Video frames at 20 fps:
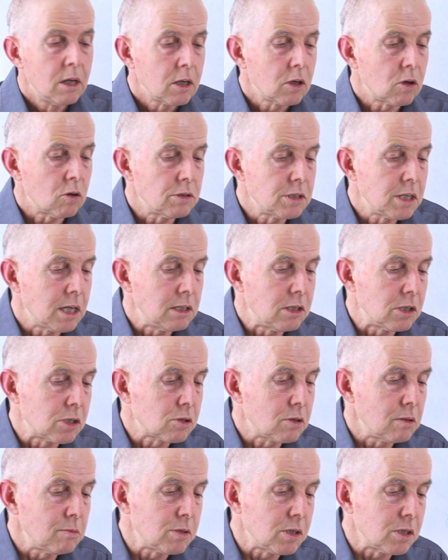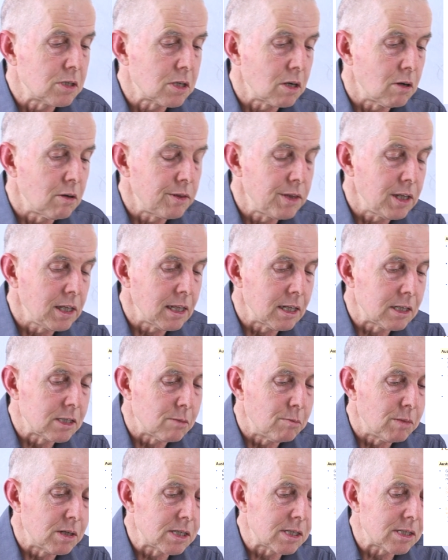content descriptor, so I think that's
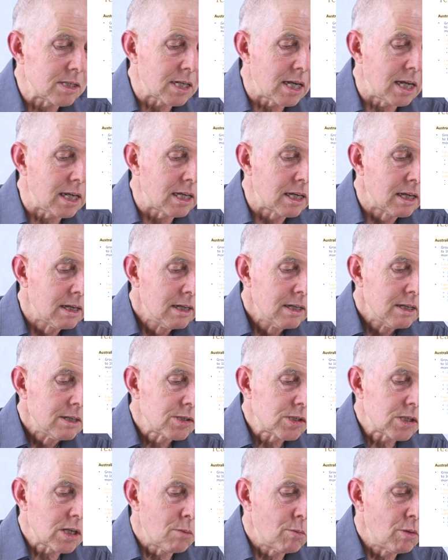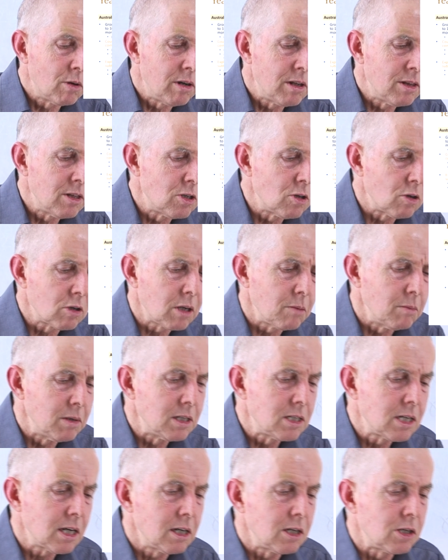a mistake somewhere in the
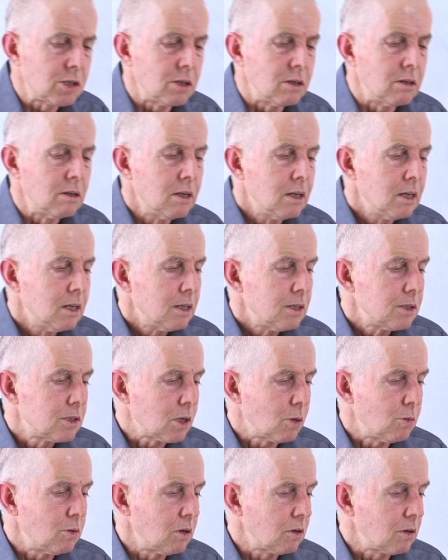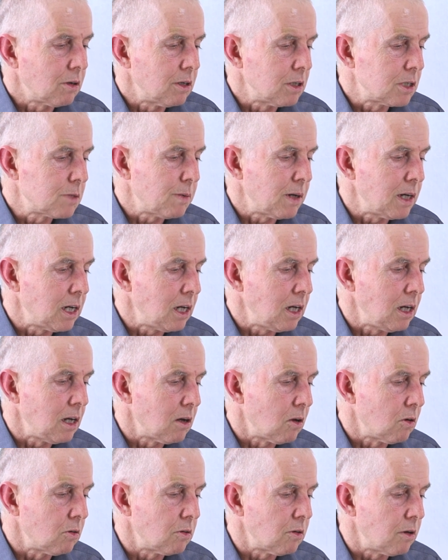documentation, so we're not going to spend any
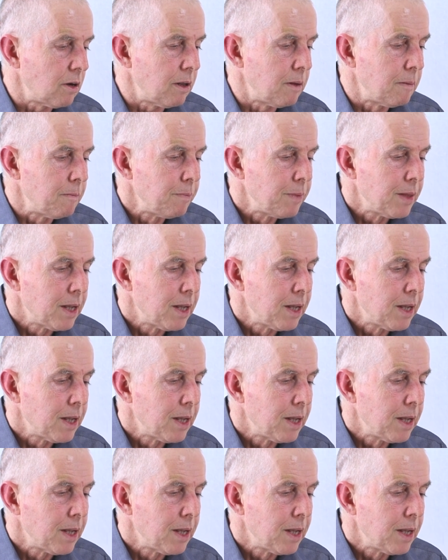longer on it.